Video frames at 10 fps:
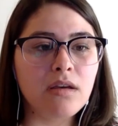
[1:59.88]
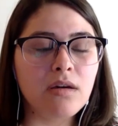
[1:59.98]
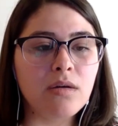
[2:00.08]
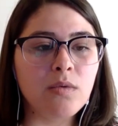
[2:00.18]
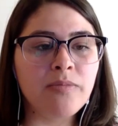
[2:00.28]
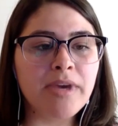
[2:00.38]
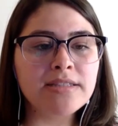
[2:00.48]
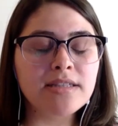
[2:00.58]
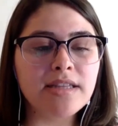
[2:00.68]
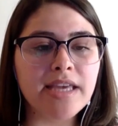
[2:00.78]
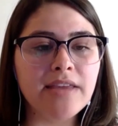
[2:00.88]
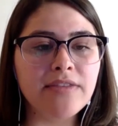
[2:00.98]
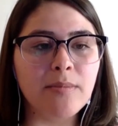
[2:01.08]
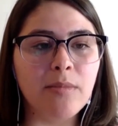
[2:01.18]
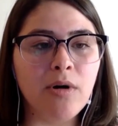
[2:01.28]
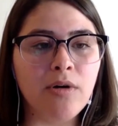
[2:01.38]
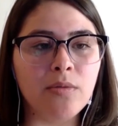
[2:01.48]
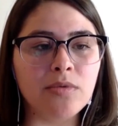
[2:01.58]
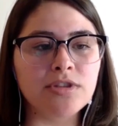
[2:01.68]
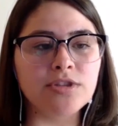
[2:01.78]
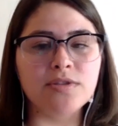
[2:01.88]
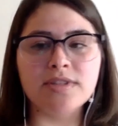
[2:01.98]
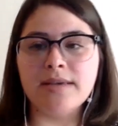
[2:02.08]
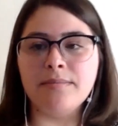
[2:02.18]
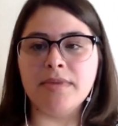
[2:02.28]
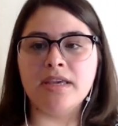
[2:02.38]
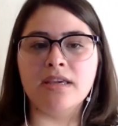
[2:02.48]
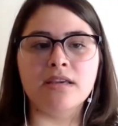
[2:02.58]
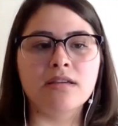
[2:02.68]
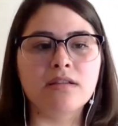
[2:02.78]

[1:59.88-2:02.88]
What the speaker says: We basically hit them all, the ones you sent me.